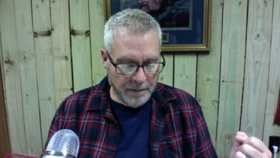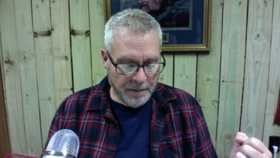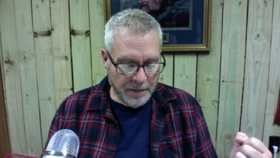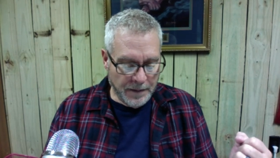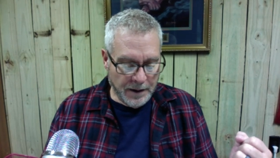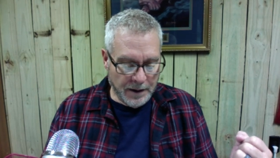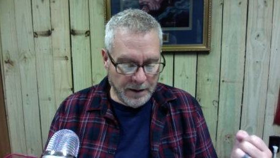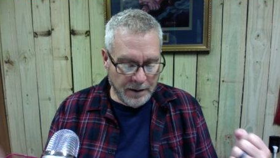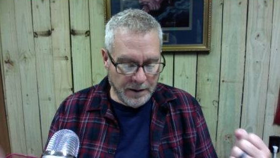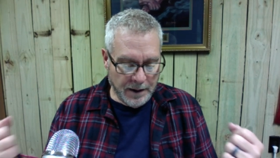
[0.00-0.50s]

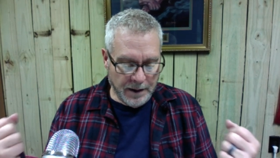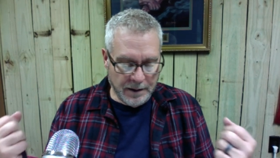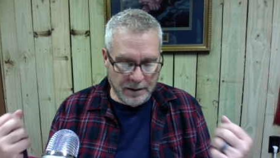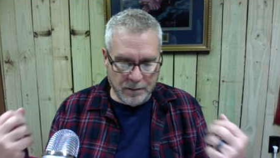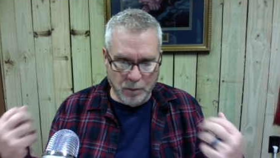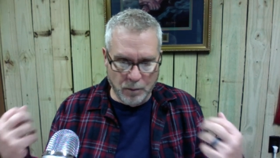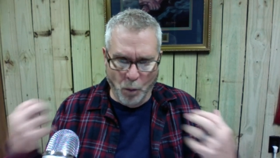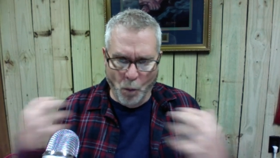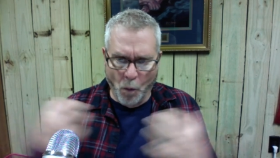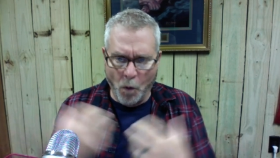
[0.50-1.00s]
That
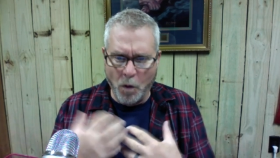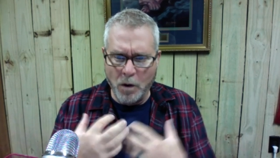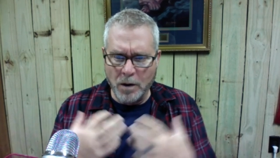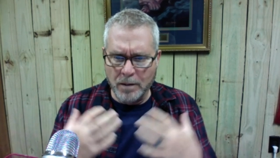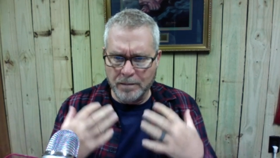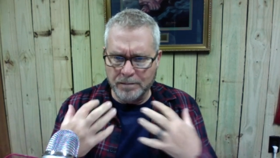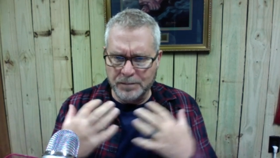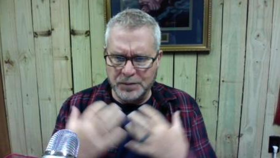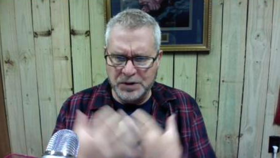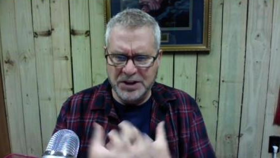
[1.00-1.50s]

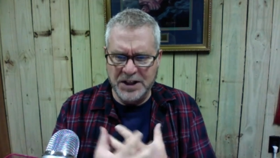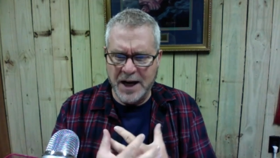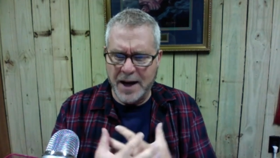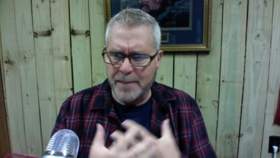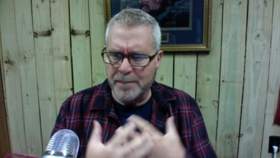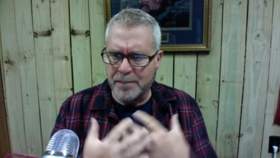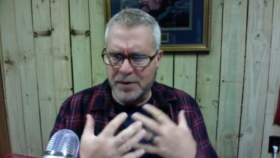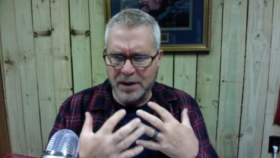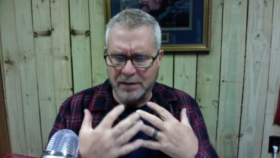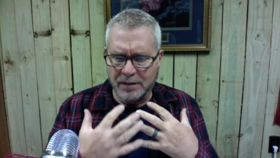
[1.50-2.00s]
warm
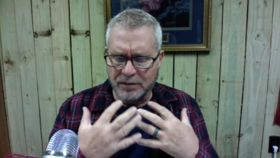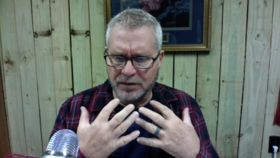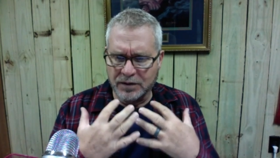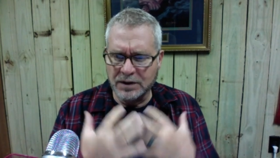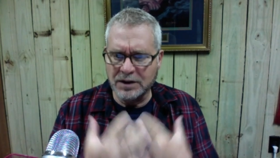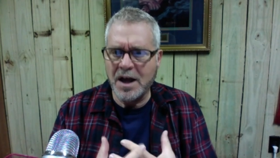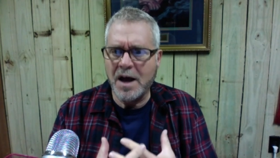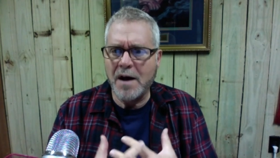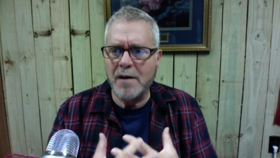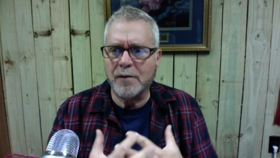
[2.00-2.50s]
depth of
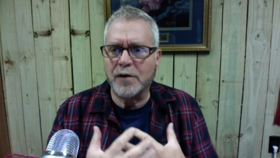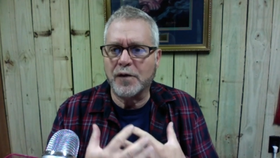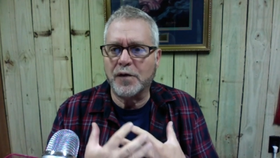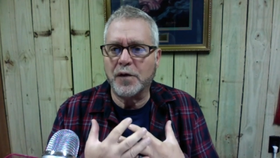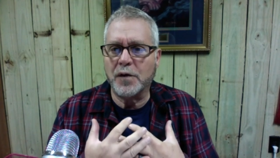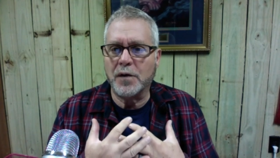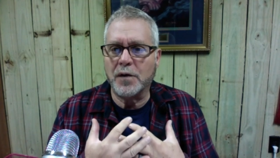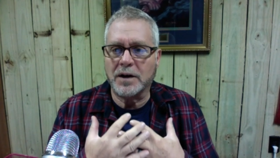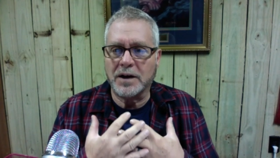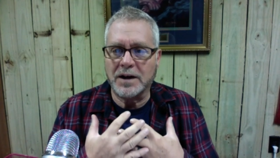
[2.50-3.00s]
love
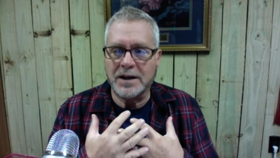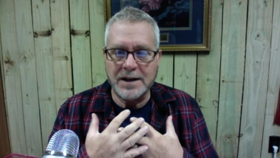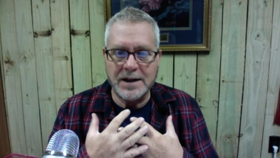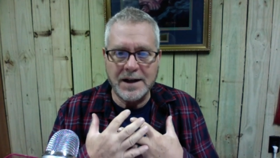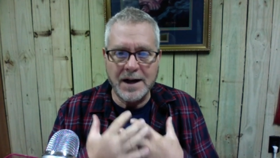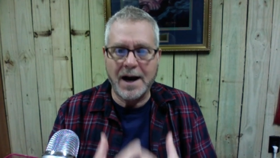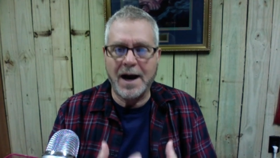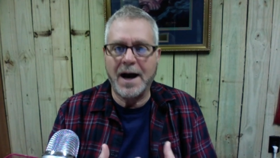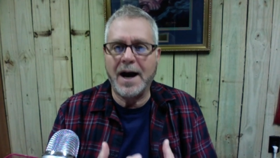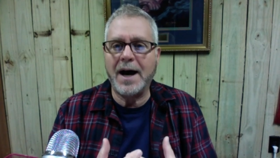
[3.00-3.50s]
for
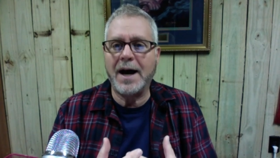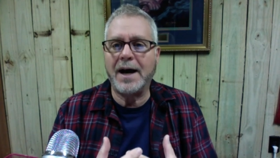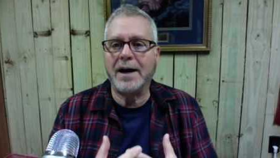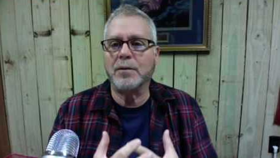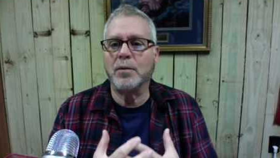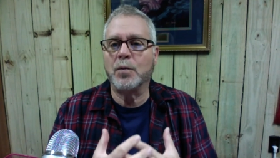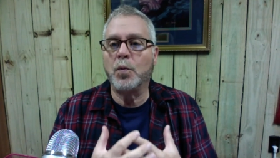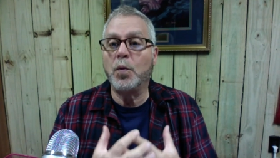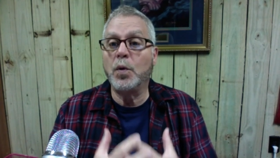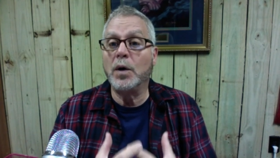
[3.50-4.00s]

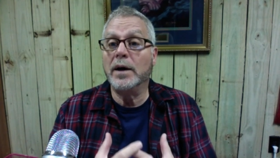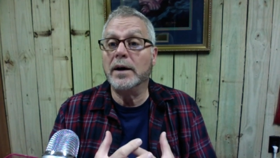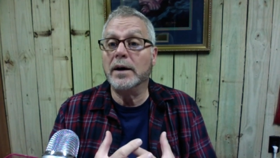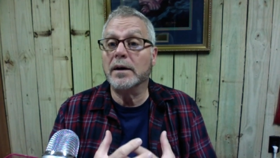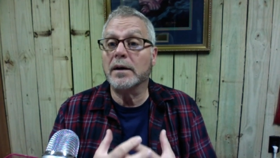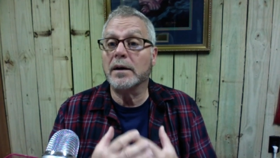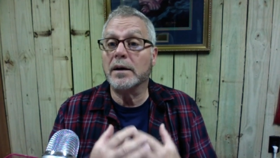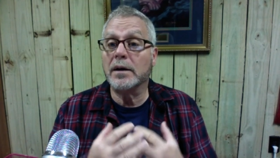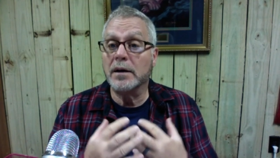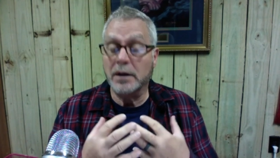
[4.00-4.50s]
God
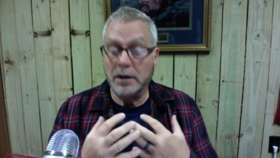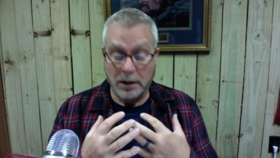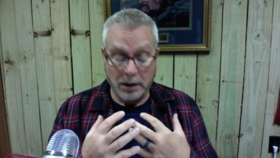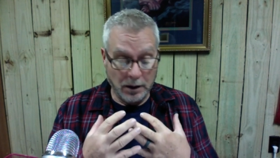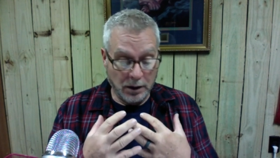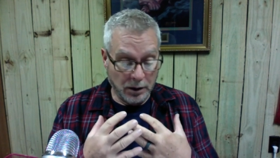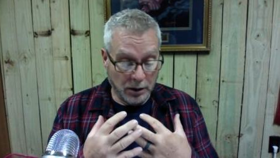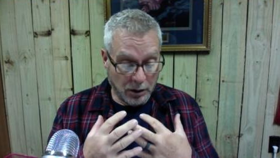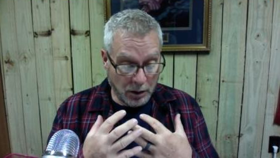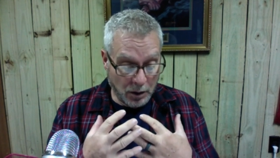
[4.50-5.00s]
will
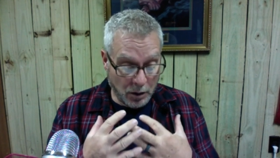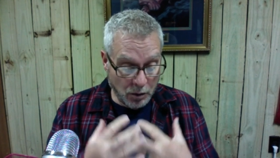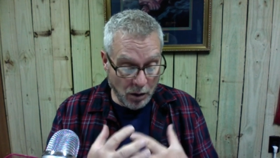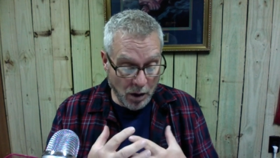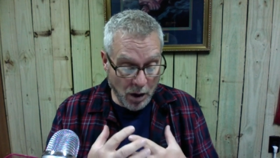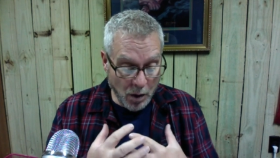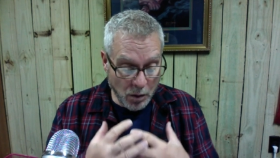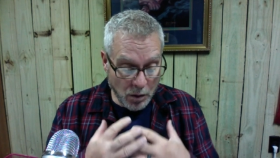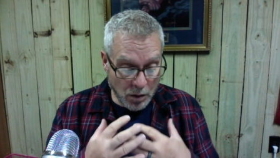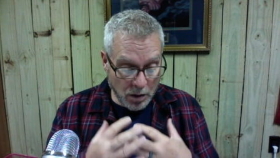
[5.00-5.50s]

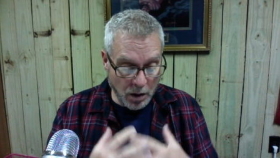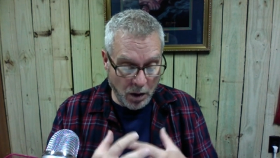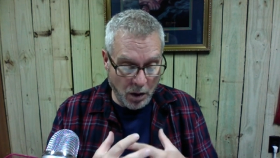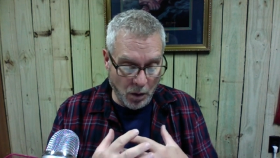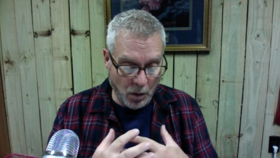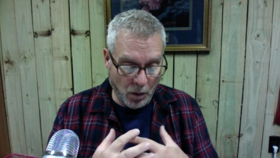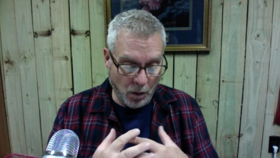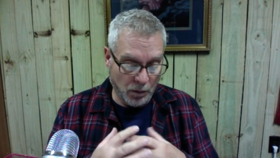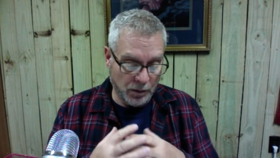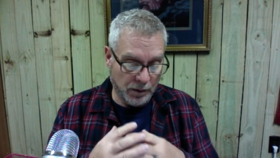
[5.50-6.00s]
grow
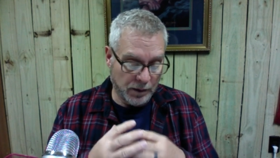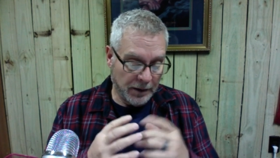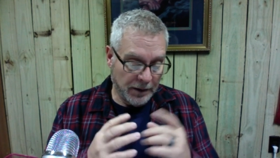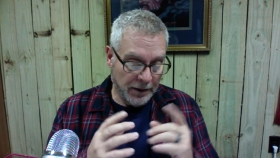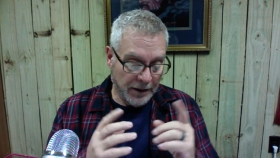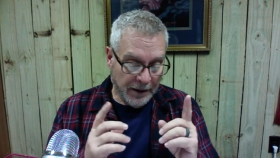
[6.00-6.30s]
cold.